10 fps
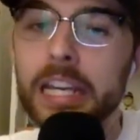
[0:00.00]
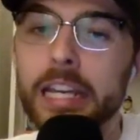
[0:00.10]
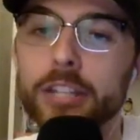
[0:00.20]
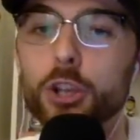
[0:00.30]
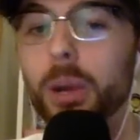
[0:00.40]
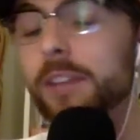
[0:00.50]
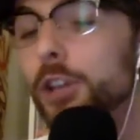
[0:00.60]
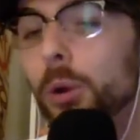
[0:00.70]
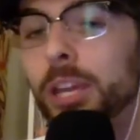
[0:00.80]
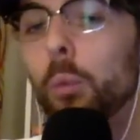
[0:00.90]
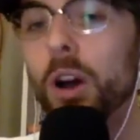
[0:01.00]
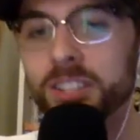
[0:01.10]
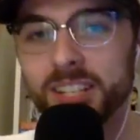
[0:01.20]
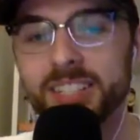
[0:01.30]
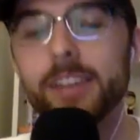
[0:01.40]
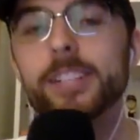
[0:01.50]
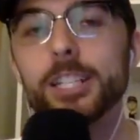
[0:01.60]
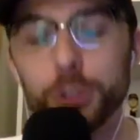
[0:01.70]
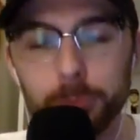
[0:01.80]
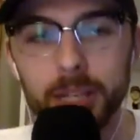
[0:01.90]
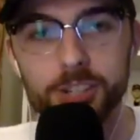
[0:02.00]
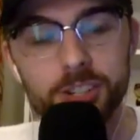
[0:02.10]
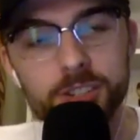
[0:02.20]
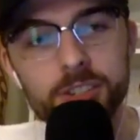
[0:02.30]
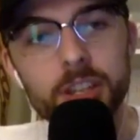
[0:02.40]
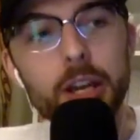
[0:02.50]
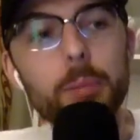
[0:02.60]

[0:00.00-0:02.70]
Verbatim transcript: So even though he was at 72 pitches,